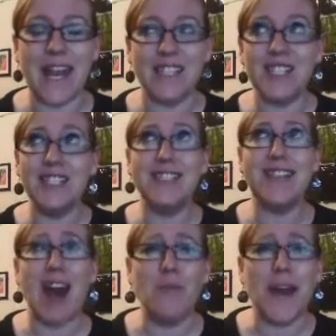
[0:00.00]
It's just
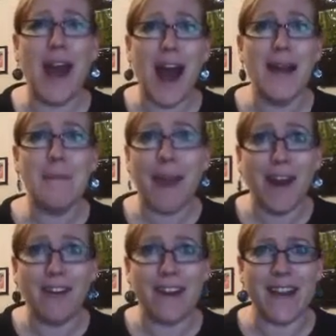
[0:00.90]
downright
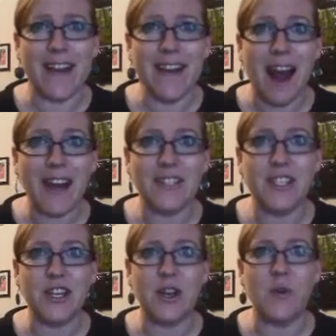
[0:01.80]
un-American not
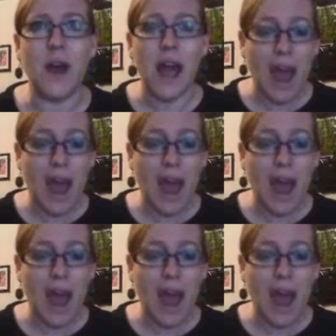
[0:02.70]
to.